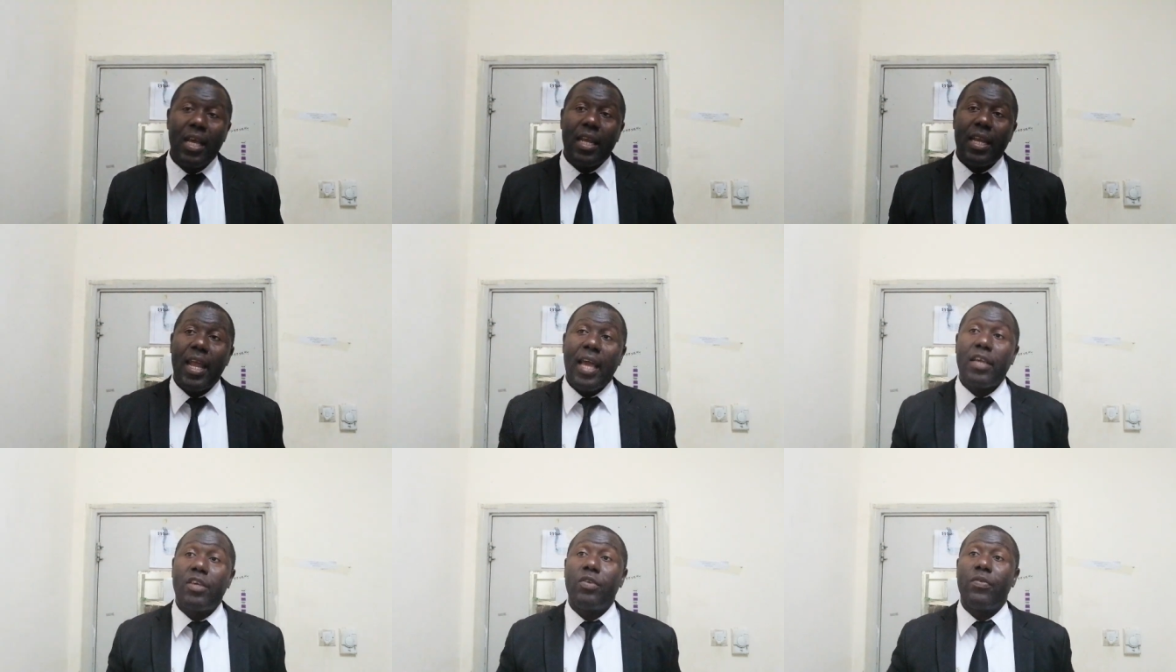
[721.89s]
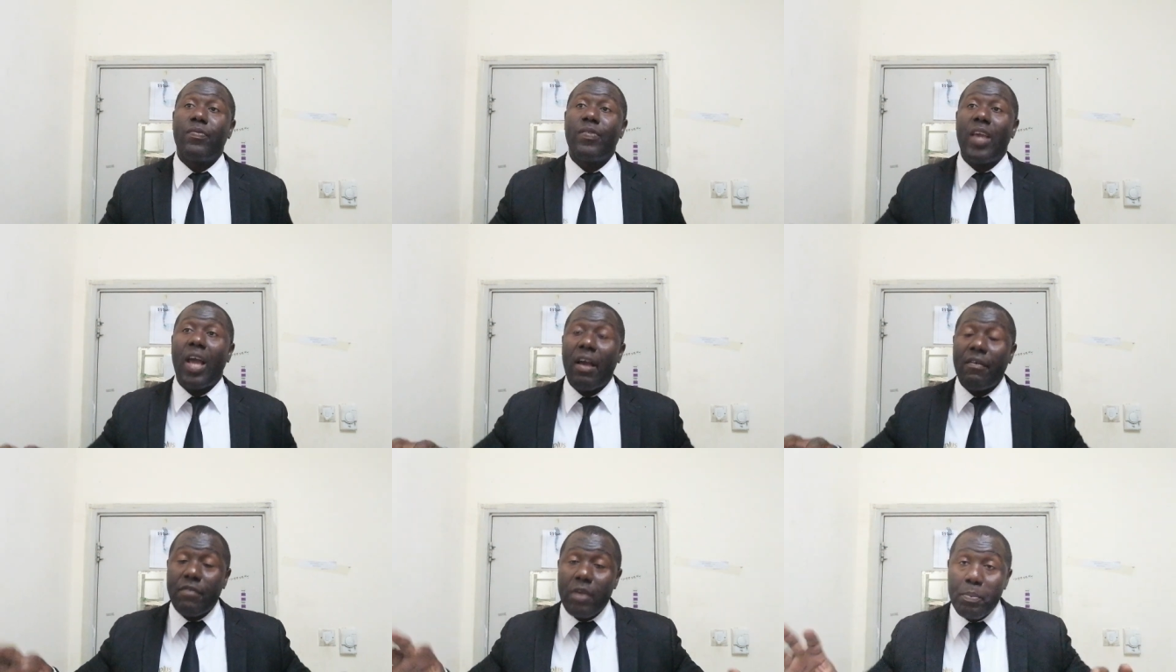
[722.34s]
Like if
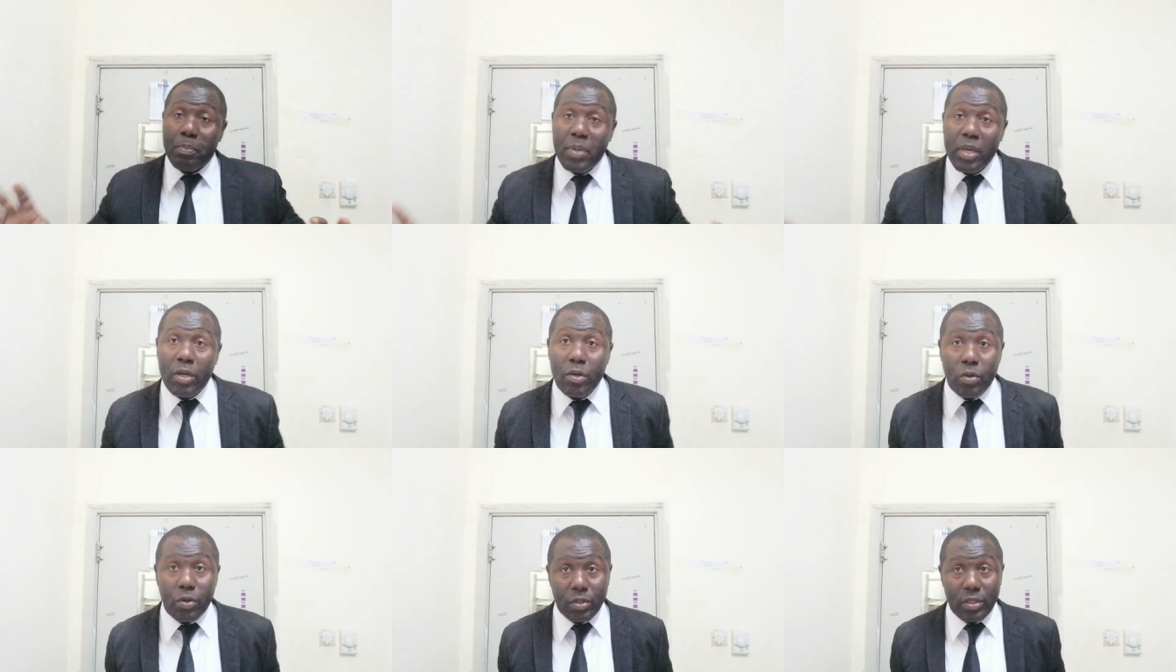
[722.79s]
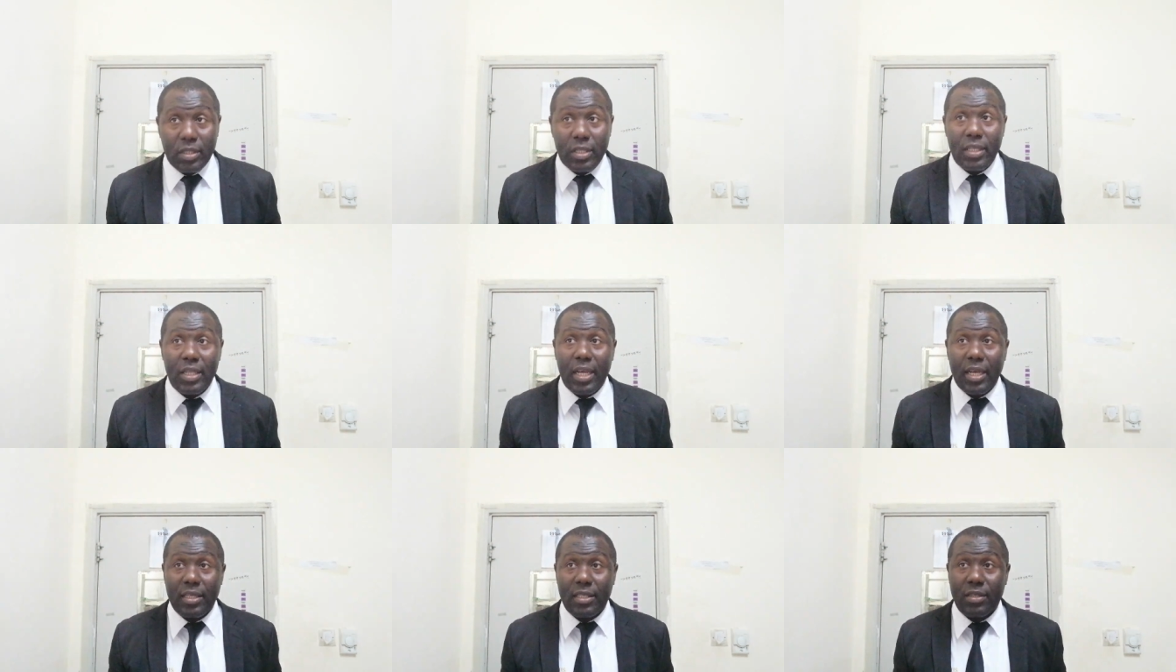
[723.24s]
you have a big
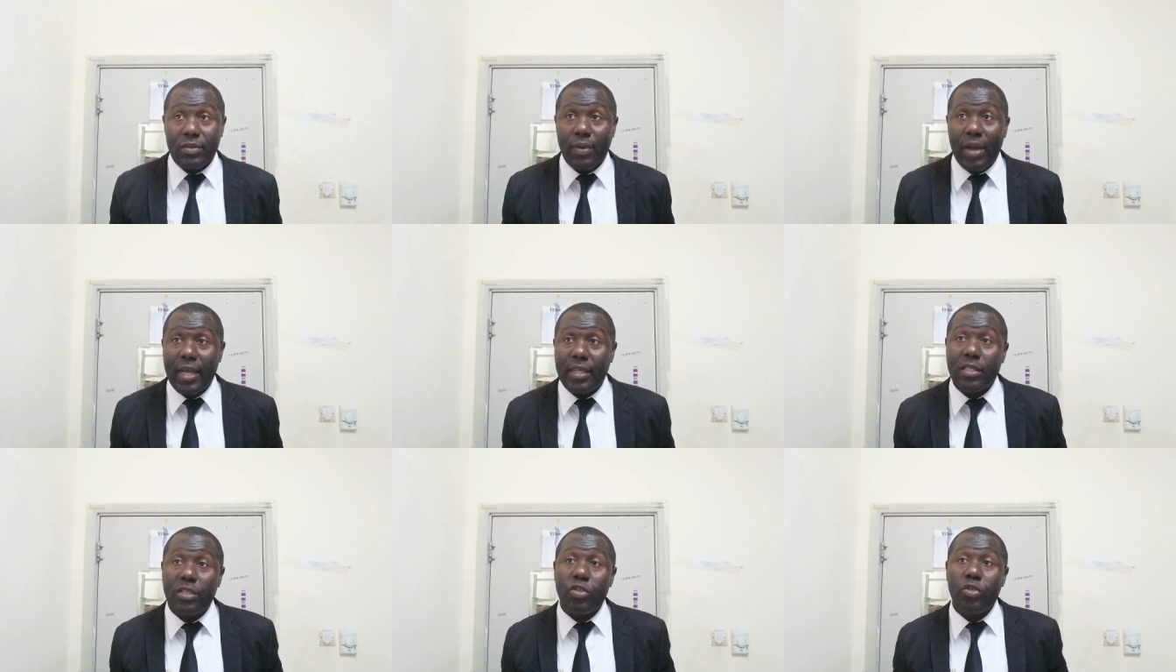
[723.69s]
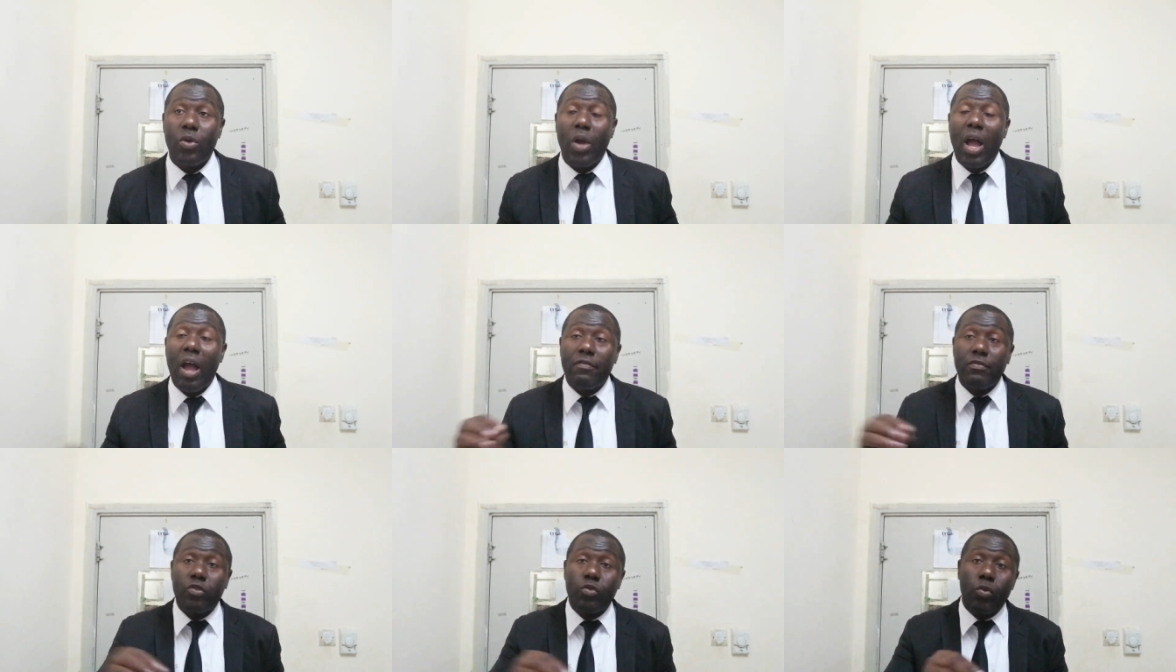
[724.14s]
containers, right, you
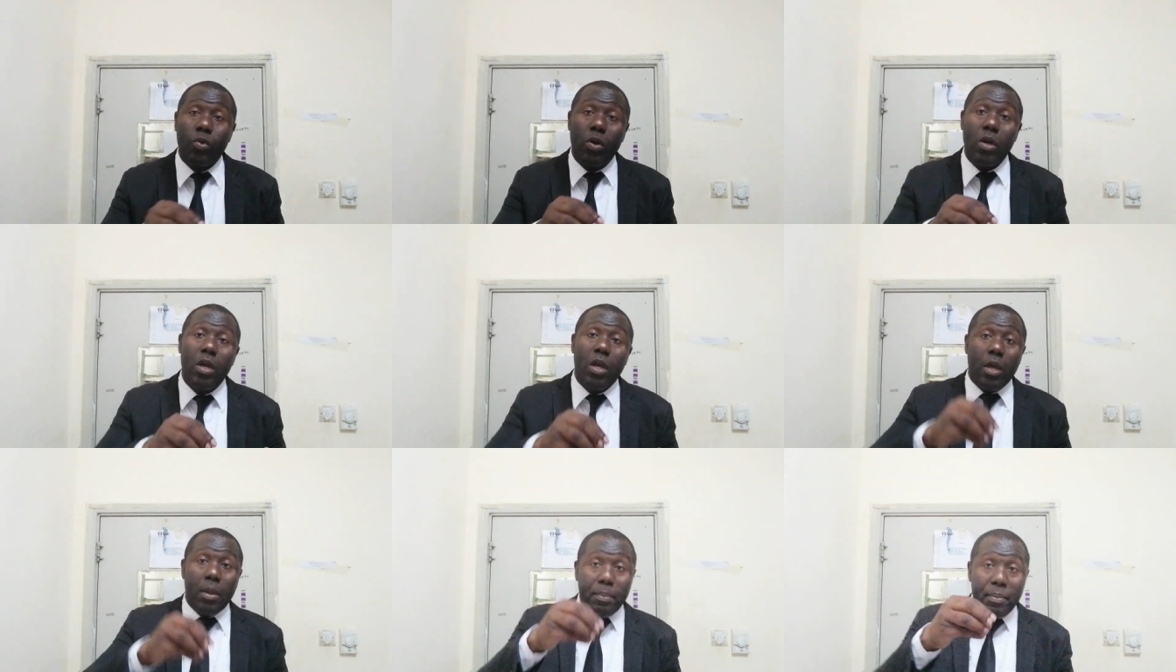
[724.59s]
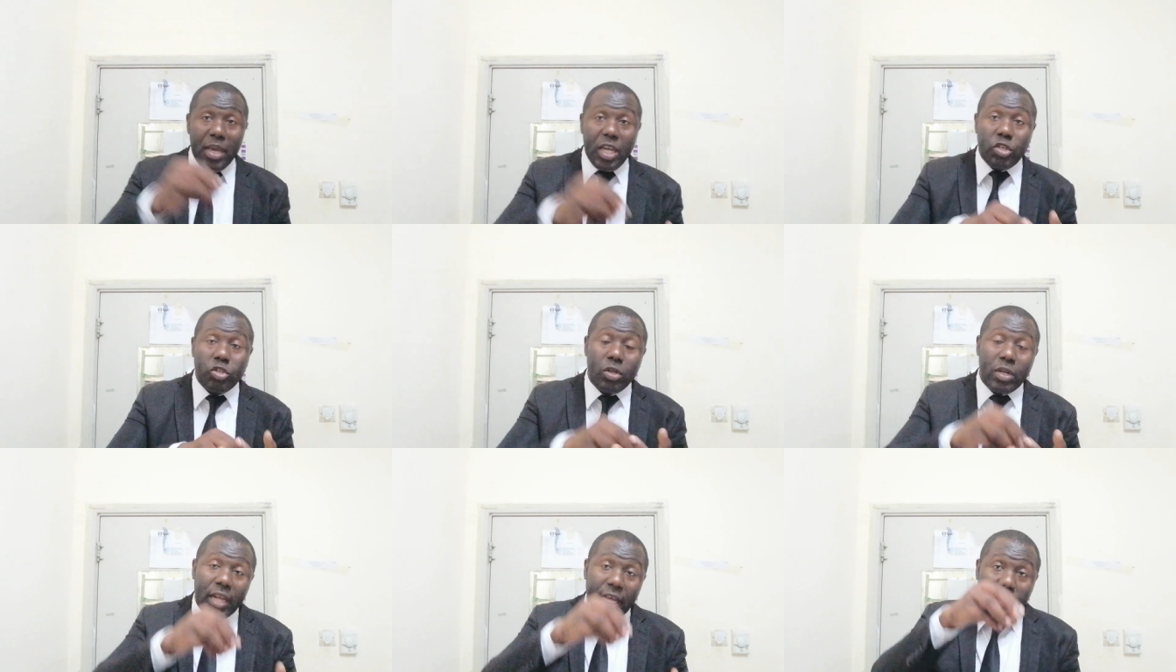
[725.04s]
have to make
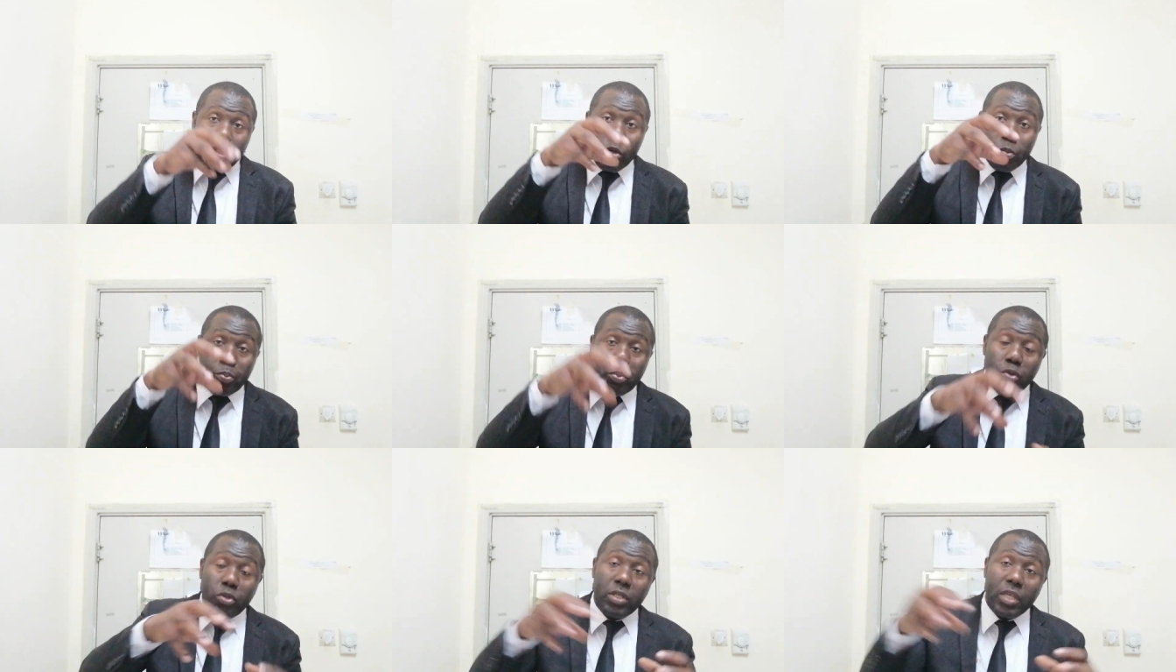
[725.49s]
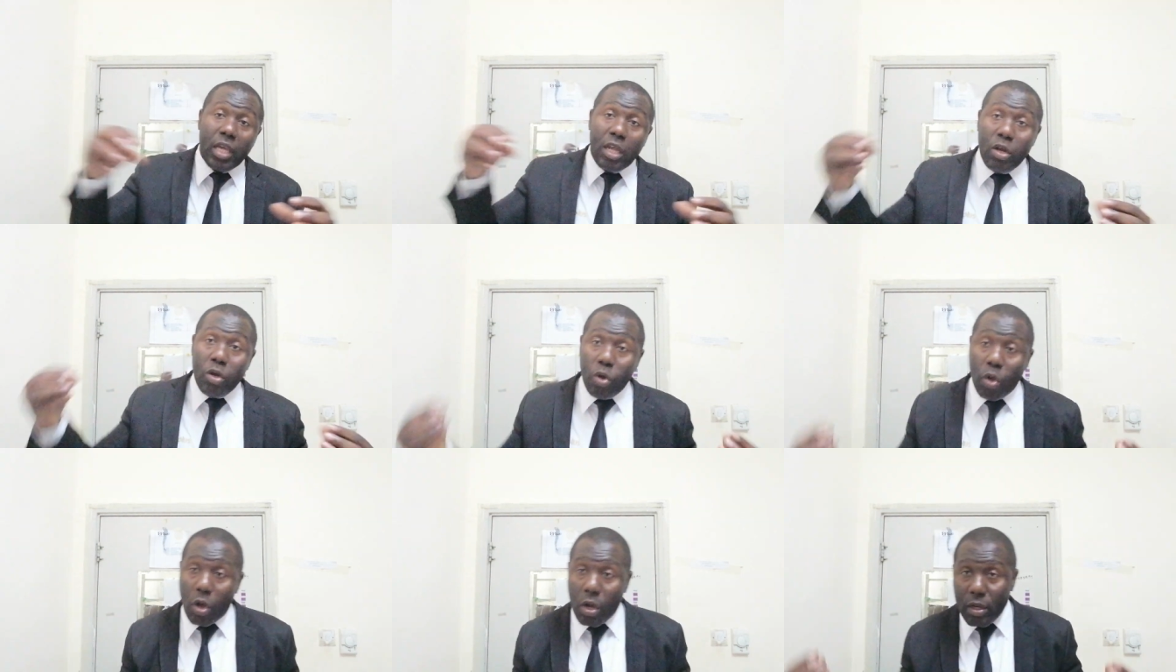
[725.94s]
sure that you put a
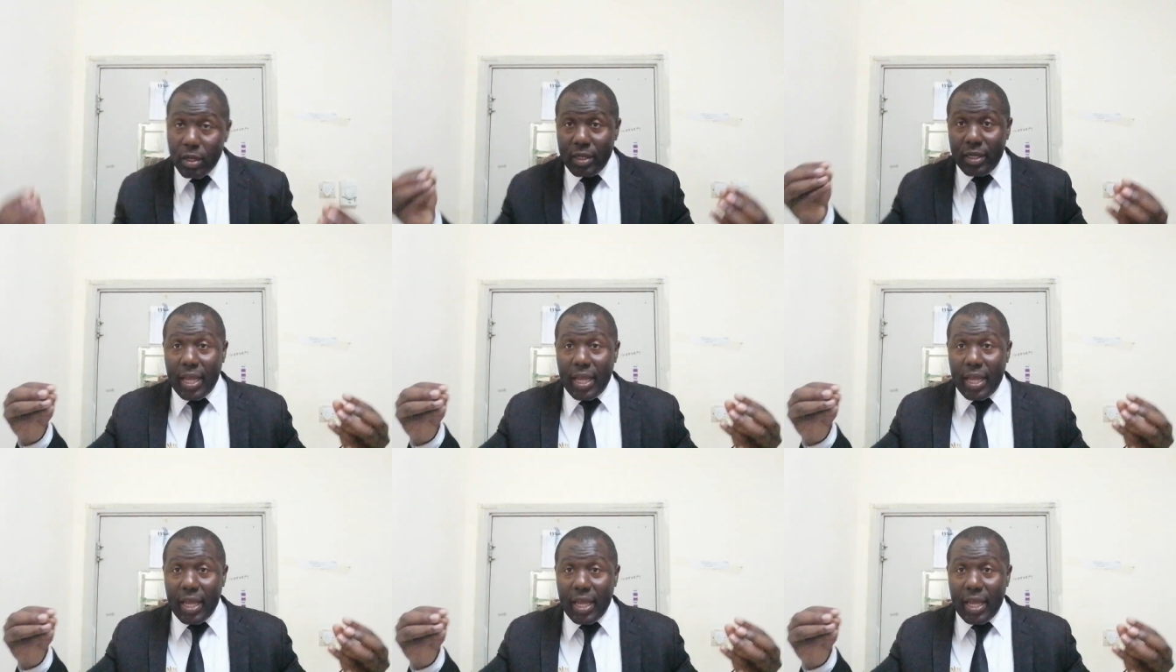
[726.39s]
lock.